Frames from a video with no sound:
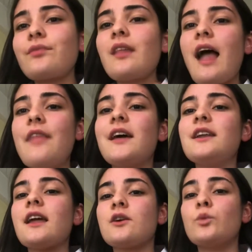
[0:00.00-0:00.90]
And then
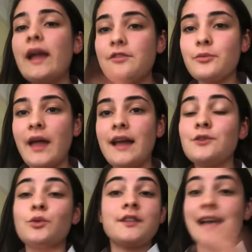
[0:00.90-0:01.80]
like away from that
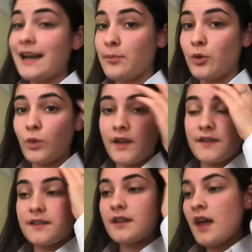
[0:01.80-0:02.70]
is all the Talybont
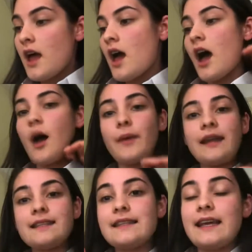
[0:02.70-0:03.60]
ones. And
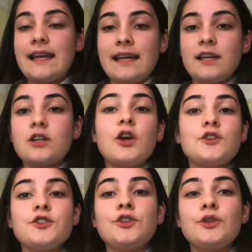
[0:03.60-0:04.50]
it's near
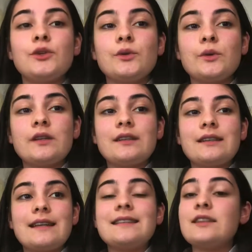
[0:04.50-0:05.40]

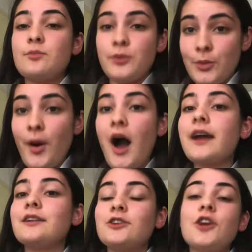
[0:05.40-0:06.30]
the Butte Park
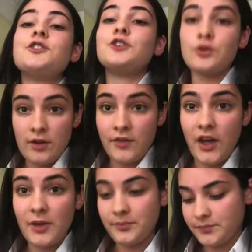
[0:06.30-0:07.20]
and closer to the
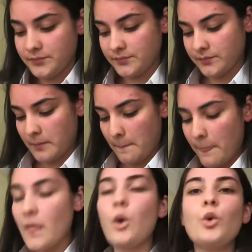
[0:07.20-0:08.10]
river.
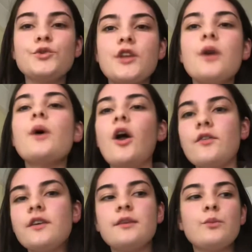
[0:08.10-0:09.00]
Also,
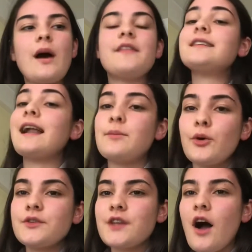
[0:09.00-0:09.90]
over where the
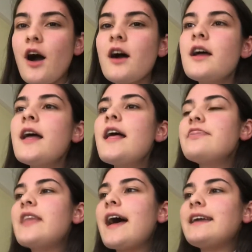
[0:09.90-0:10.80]
Talybonts are,
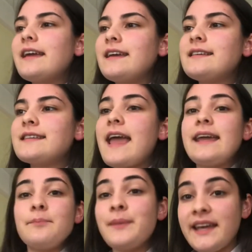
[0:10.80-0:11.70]
there is
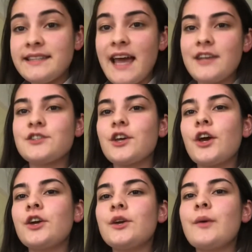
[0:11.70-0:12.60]
a big
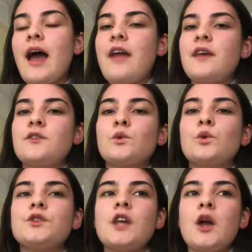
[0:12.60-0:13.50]
Tesco, and there's
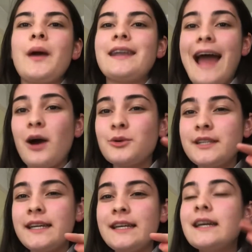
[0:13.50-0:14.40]
also an
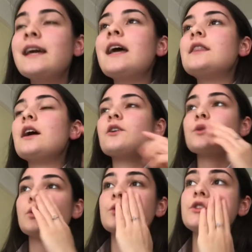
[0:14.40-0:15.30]
Aldi. There is
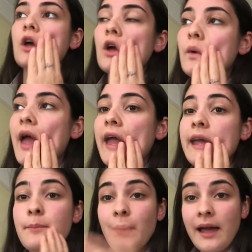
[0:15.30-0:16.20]
also
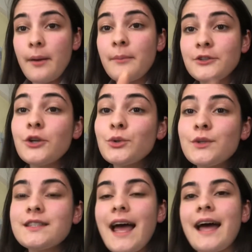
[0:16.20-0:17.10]
a
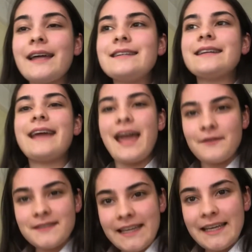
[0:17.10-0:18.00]
McDonald's and a
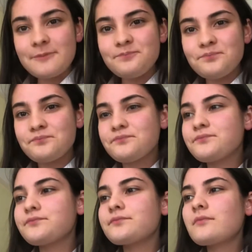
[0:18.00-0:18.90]
KFC,
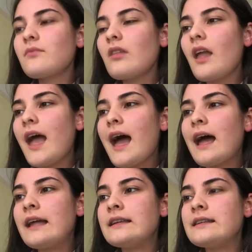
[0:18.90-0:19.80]

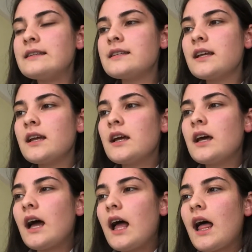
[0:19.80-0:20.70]
and
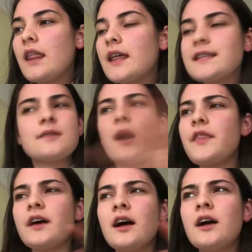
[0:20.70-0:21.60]
there's some
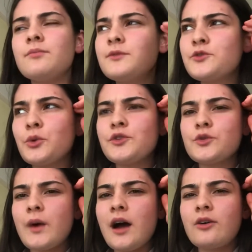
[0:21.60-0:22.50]
other stores as
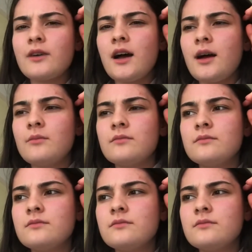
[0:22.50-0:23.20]
well. I